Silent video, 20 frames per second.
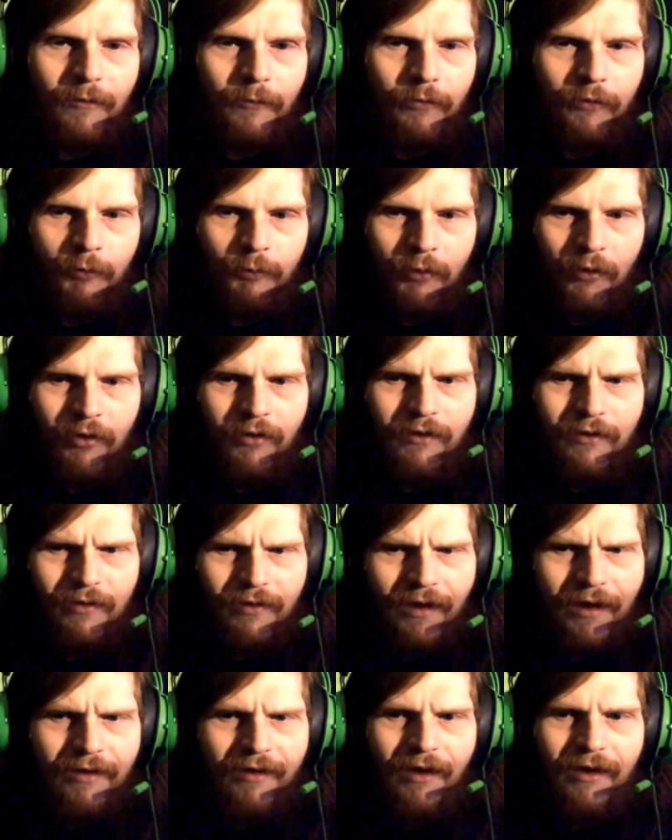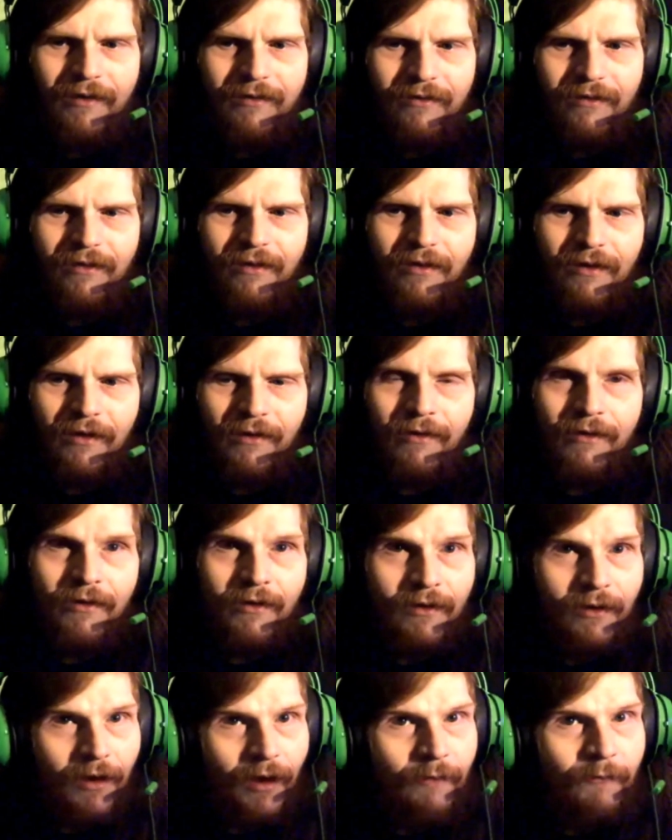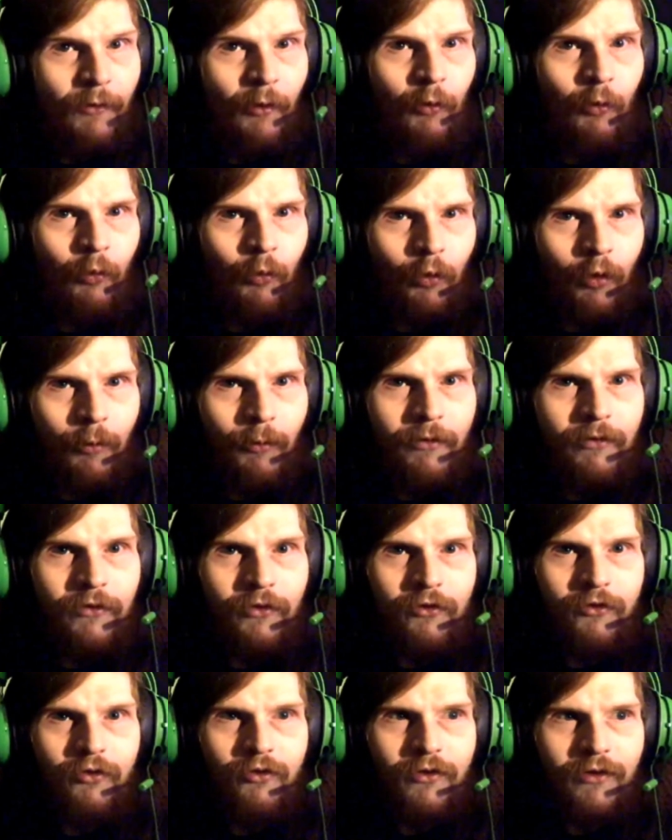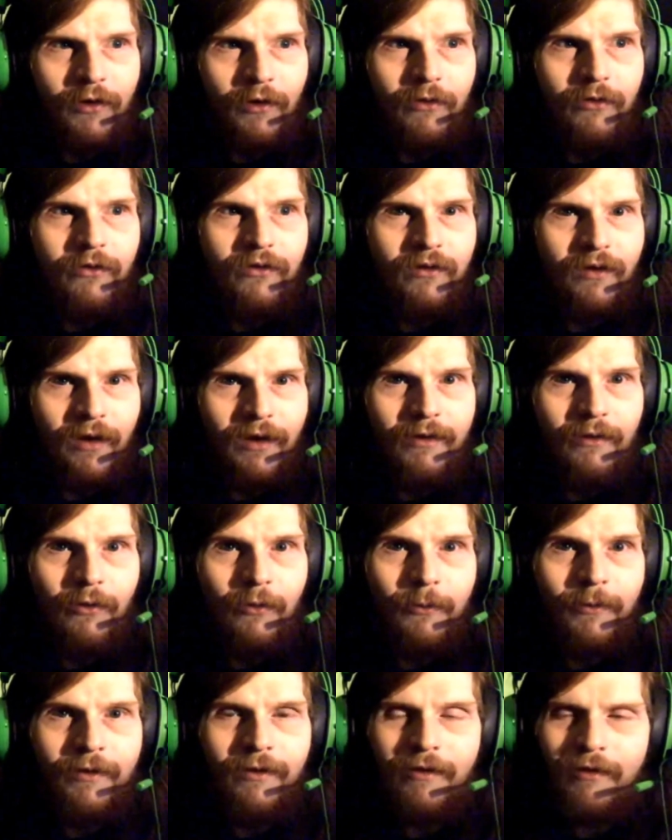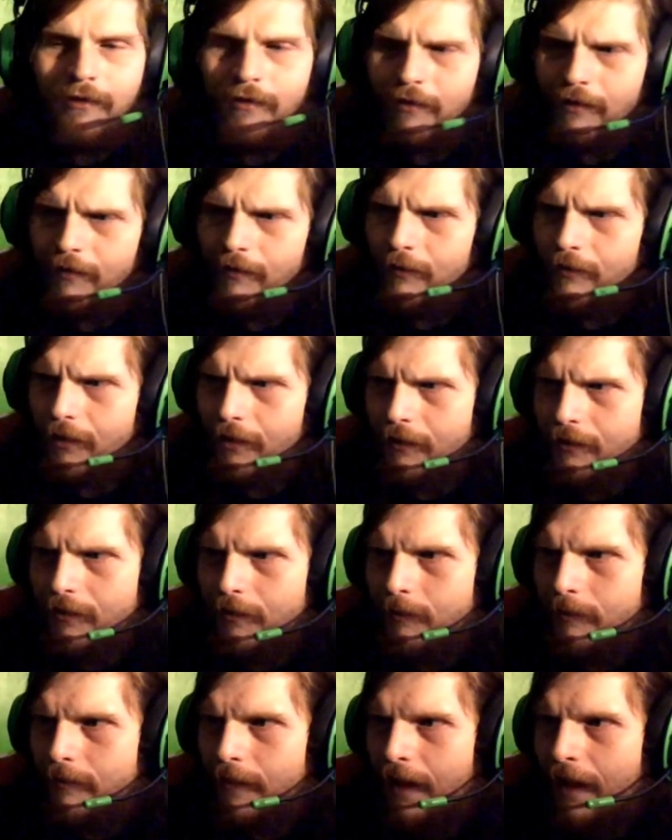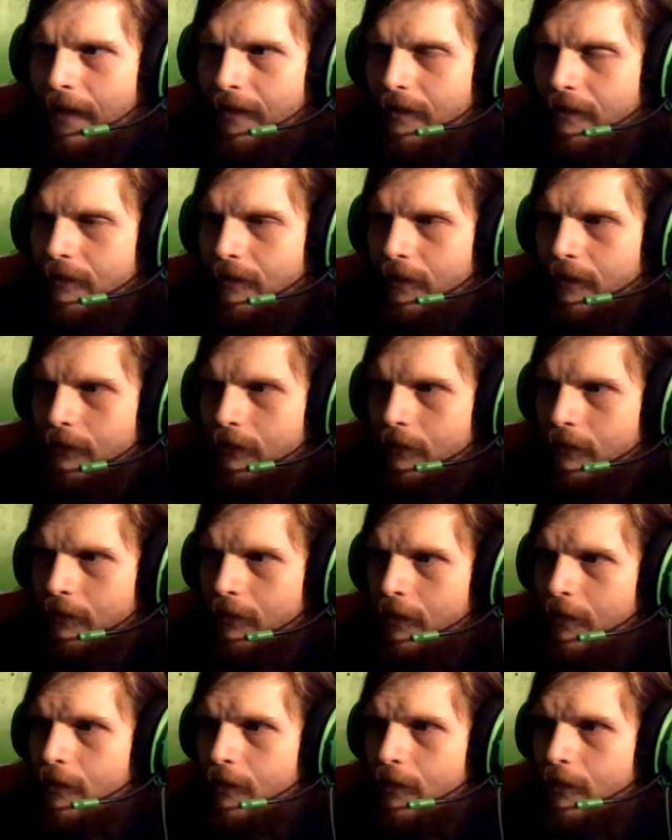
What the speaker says: sparking that idea of a woman's trios title, because you're not going to add another,